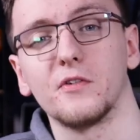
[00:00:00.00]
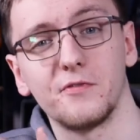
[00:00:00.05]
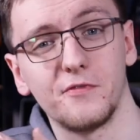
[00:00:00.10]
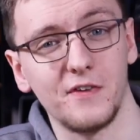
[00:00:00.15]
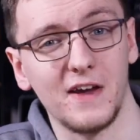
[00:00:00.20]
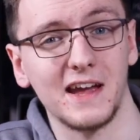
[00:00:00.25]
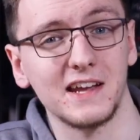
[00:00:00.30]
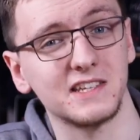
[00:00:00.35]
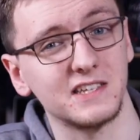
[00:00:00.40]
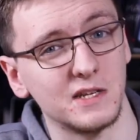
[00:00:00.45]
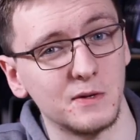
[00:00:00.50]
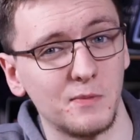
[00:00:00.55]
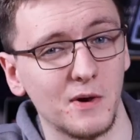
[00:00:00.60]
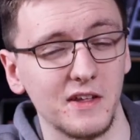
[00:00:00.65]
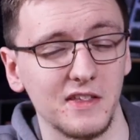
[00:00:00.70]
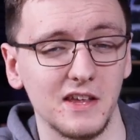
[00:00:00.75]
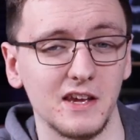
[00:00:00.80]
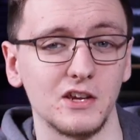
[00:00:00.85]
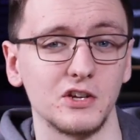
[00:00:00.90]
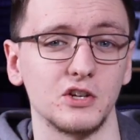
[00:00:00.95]
affected
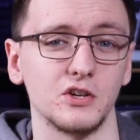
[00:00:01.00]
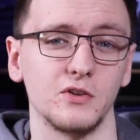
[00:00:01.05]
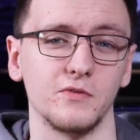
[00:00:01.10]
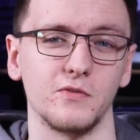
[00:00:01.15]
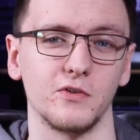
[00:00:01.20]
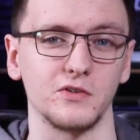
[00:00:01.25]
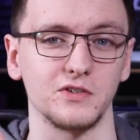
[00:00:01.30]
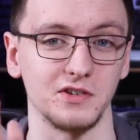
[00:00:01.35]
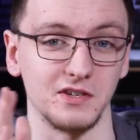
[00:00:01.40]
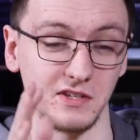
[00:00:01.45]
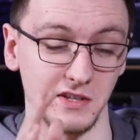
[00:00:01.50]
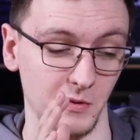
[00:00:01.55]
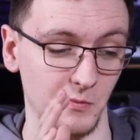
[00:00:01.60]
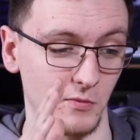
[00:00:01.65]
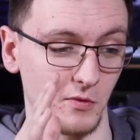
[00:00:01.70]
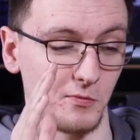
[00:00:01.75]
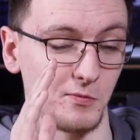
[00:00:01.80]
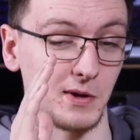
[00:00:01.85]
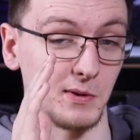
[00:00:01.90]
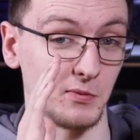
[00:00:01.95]
by the issue versus
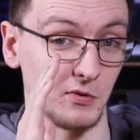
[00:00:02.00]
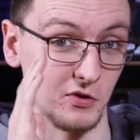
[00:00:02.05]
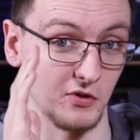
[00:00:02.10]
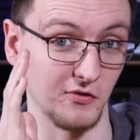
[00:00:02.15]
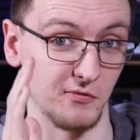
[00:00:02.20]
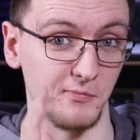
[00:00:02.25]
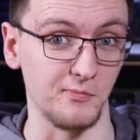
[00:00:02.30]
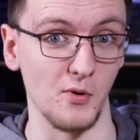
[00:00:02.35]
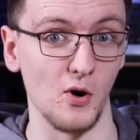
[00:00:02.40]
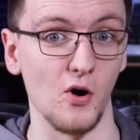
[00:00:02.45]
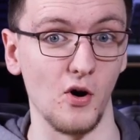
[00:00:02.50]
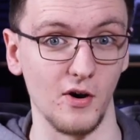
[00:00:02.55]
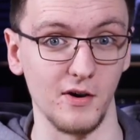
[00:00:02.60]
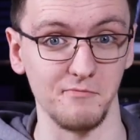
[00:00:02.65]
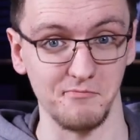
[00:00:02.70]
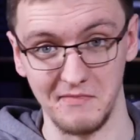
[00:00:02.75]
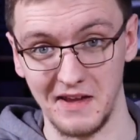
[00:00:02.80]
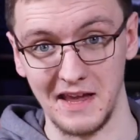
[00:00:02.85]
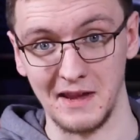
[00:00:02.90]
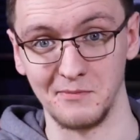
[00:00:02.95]
number of people who have bought
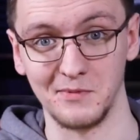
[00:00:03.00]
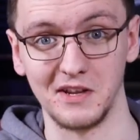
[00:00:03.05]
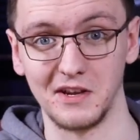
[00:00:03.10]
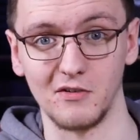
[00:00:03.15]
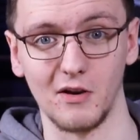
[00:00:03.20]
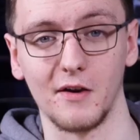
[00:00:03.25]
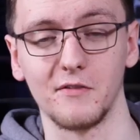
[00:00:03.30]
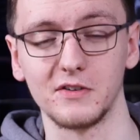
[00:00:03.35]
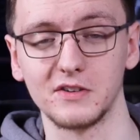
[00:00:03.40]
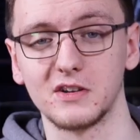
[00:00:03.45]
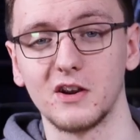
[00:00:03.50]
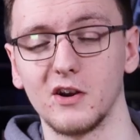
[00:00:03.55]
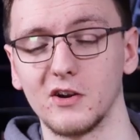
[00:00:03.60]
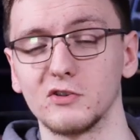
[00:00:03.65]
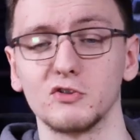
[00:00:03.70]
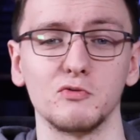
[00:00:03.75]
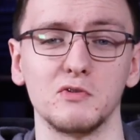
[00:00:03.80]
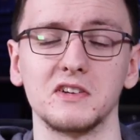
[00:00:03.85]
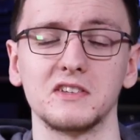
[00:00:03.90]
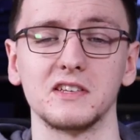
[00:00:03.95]
AMD graphics
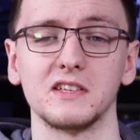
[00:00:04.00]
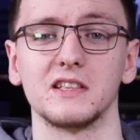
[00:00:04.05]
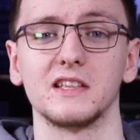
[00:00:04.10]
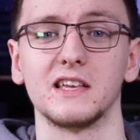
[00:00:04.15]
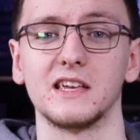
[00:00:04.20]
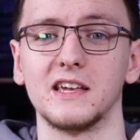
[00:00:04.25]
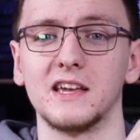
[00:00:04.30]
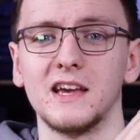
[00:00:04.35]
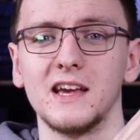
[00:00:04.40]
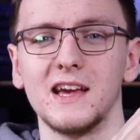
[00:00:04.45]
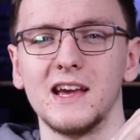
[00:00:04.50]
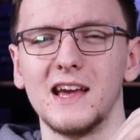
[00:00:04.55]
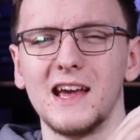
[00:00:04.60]
cards recently,